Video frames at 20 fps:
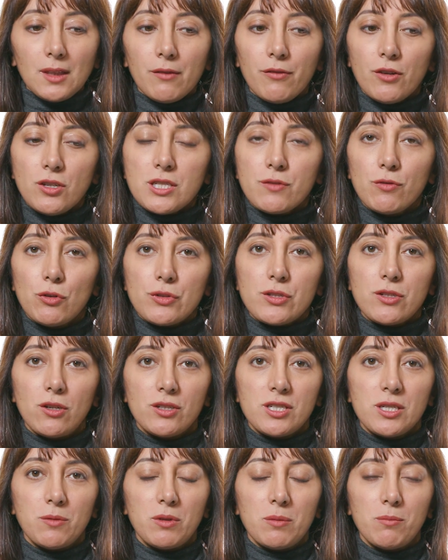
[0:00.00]
First of all,
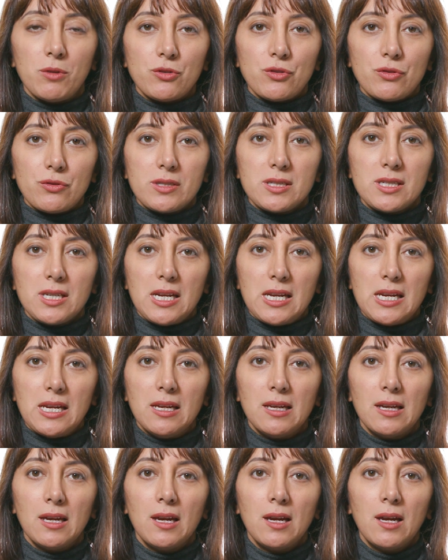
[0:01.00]
starting with module C,